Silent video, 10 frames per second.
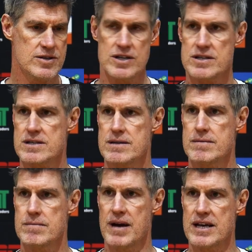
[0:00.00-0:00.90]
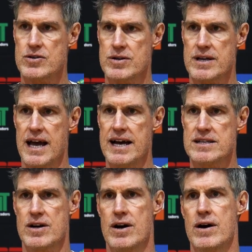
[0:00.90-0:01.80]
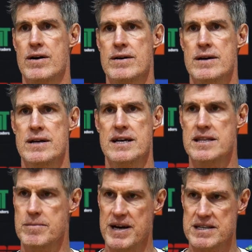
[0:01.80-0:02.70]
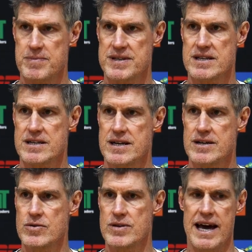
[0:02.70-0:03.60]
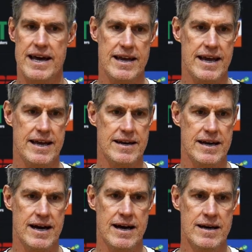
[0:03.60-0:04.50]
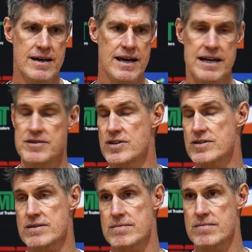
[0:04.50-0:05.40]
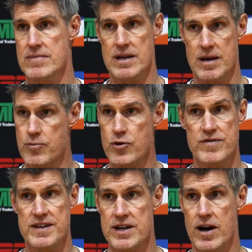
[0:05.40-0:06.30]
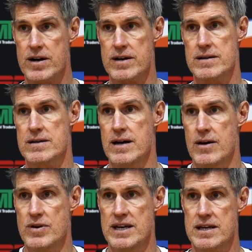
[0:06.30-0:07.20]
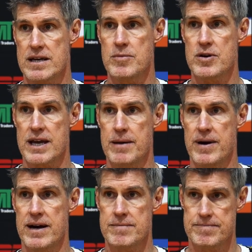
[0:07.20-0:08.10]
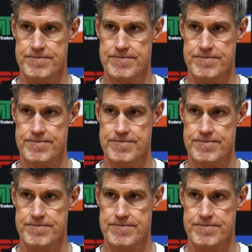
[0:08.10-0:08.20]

just make sure the guys are in the best position to do that and just improve the talk. We need to communicate better.